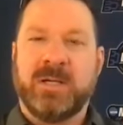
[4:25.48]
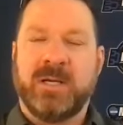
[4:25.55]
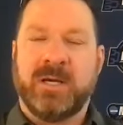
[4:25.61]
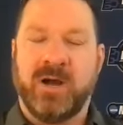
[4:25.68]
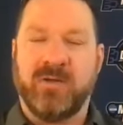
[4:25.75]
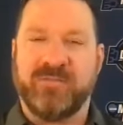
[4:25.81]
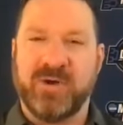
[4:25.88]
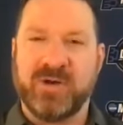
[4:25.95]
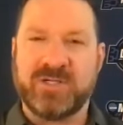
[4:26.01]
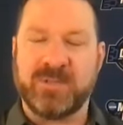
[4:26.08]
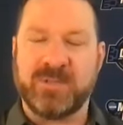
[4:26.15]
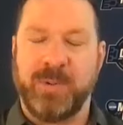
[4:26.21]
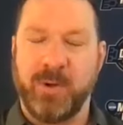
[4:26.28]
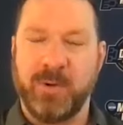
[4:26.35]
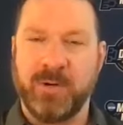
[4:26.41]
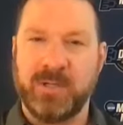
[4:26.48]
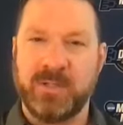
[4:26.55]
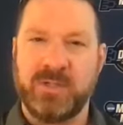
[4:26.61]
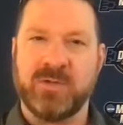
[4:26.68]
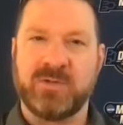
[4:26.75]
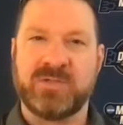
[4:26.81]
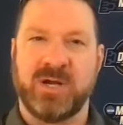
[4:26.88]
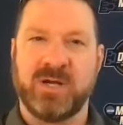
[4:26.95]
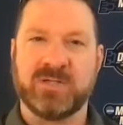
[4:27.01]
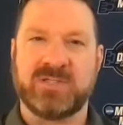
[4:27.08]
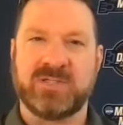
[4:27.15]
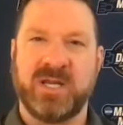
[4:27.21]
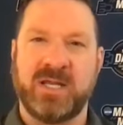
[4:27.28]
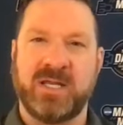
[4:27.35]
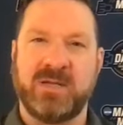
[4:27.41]
our first opponent, Utah
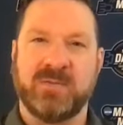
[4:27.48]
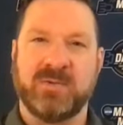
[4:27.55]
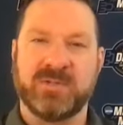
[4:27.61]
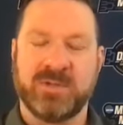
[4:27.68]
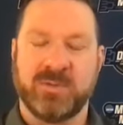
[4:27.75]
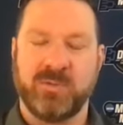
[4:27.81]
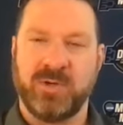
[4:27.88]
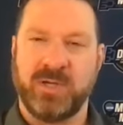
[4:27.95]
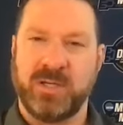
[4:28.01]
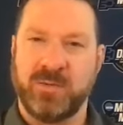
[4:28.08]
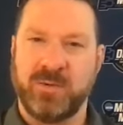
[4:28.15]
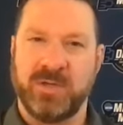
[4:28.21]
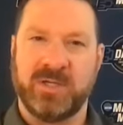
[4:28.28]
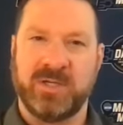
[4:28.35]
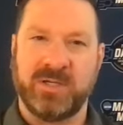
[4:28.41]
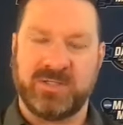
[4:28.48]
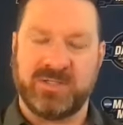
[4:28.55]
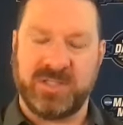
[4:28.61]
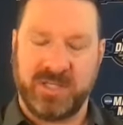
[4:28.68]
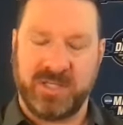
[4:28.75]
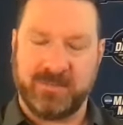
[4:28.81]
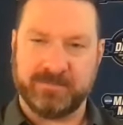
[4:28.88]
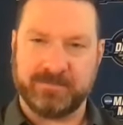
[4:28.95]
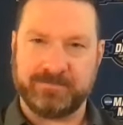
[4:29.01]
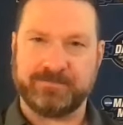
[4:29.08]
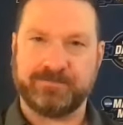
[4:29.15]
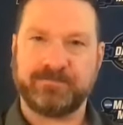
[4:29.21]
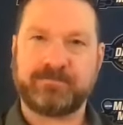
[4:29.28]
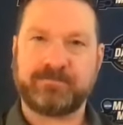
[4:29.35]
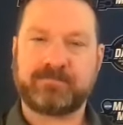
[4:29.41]
State, was a really, really good team.
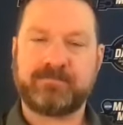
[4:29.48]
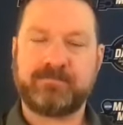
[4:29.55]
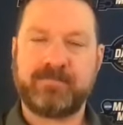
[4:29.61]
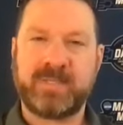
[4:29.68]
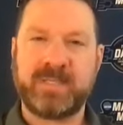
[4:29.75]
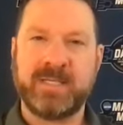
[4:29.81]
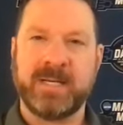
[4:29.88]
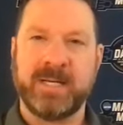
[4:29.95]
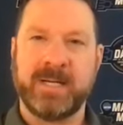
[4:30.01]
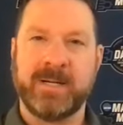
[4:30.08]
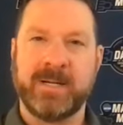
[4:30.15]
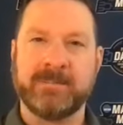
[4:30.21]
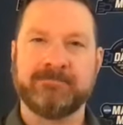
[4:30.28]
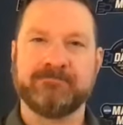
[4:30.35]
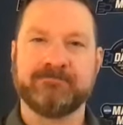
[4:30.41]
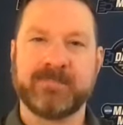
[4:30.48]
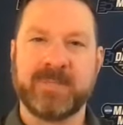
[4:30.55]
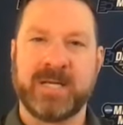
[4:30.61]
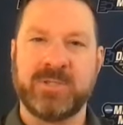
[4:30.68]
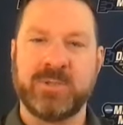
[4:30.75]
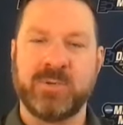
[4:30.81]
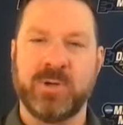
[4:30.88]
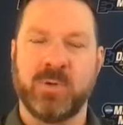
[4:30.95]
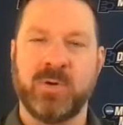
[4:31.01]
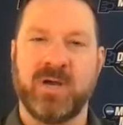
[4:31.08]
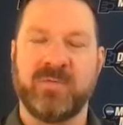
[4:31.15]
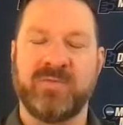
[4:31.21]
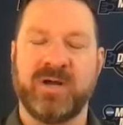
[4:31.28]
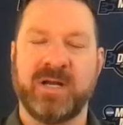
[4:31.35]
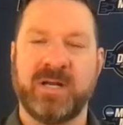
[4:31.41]
I do know
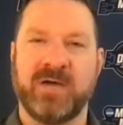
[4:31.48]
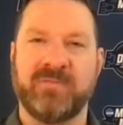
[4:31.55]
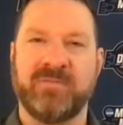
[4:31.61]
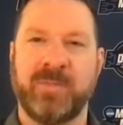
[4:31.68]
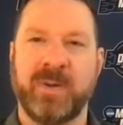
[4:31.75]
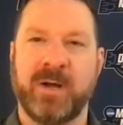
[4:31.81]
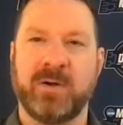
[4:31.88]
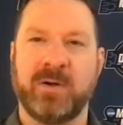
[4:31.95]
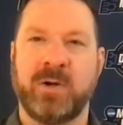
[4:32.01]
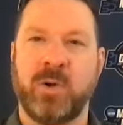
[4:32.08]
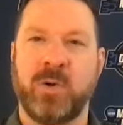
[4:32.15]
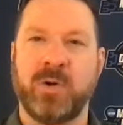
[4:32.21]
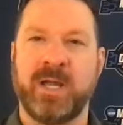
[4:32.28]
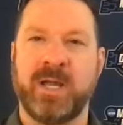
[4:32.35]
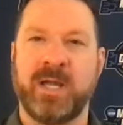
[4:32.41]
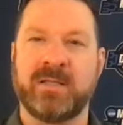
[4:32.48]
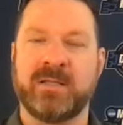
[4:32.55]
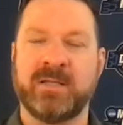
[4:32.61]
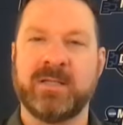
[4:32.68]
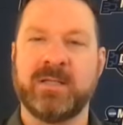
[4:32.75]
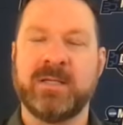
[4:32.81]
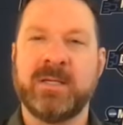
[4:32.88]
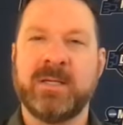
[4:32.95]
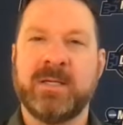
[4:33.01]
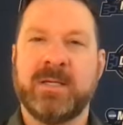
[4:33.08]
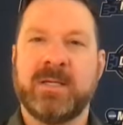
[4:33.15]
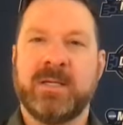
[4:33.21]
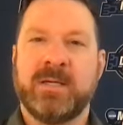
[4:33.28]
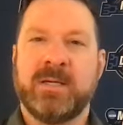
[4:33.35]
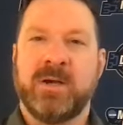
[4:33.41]
enough about Colgate that
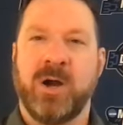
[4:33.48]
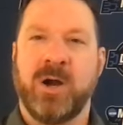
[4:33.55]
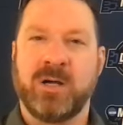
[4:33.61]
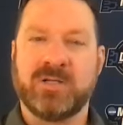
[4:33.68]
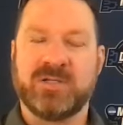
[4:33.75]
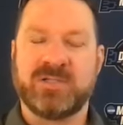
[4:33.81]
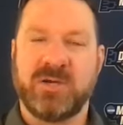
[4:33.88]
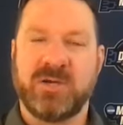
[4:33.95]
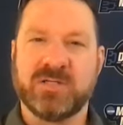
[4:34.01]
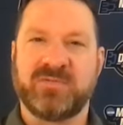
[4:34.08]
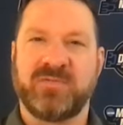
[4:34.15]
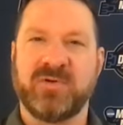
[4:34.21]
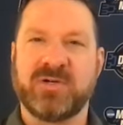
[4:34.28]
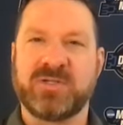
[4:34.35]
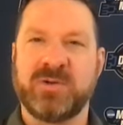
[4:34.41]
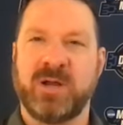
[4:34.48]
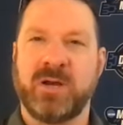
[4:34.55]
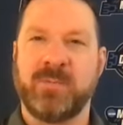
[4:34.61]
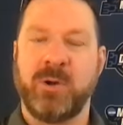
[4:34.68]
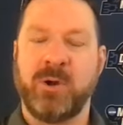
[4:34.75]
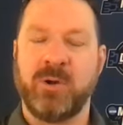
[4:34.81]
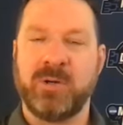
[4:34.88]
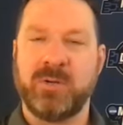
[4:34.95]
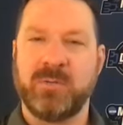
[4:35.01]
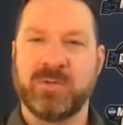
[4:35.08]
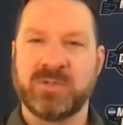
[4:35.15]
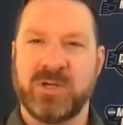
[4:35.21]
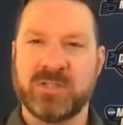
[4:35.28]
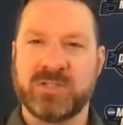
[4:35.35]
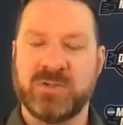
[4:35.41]
Arkansas's first-round opponent
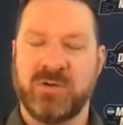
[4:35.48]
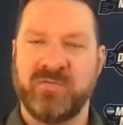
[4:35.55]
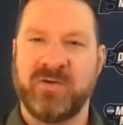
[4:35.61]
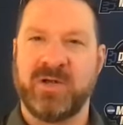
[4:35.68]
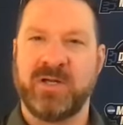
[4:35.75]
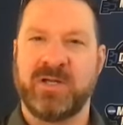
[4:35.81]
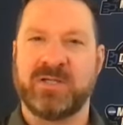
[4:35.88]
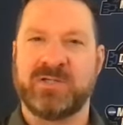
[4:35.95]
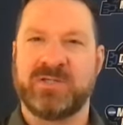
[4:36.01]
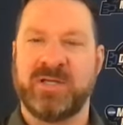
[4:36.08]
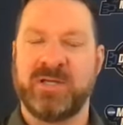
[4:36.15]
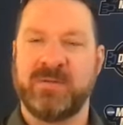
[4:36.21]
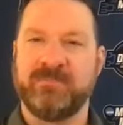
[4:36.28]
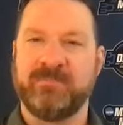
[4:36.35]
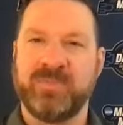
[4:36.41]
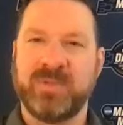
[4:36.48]
was also a very good team.